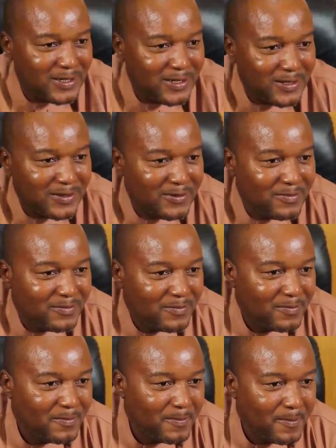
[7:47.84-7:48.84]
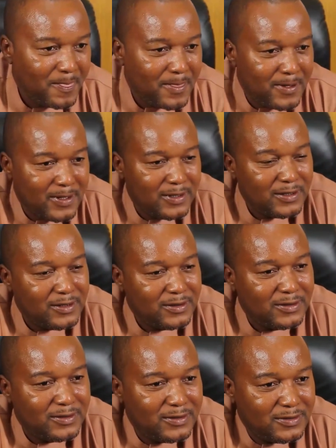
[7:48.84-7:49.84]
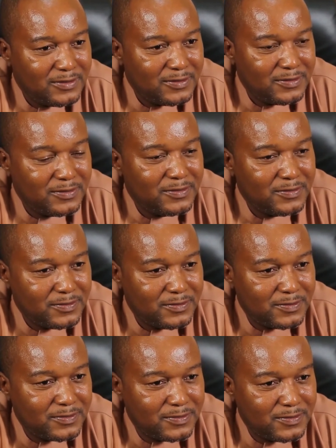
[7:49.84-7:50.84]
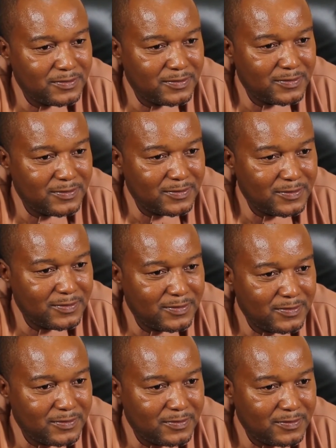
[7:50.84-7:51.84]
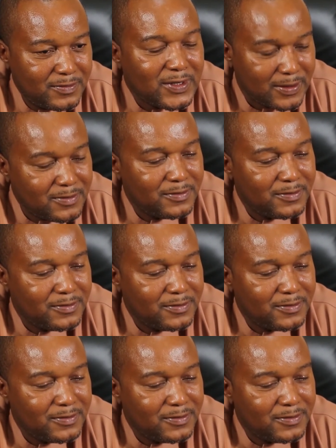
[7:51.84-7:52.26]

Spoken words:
you and so many others have been having, the government is slow in